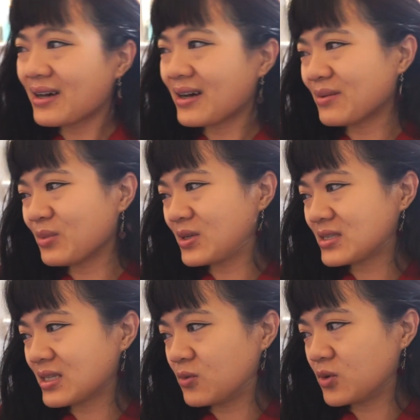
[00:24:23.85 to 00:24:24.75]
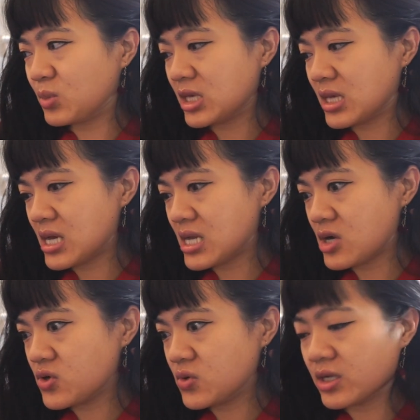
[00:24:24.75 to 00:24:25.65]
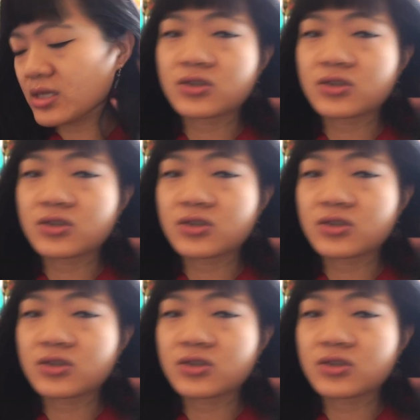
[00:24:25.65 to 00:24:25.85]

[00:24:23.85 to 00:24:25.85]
uh, because that would be uh, not good.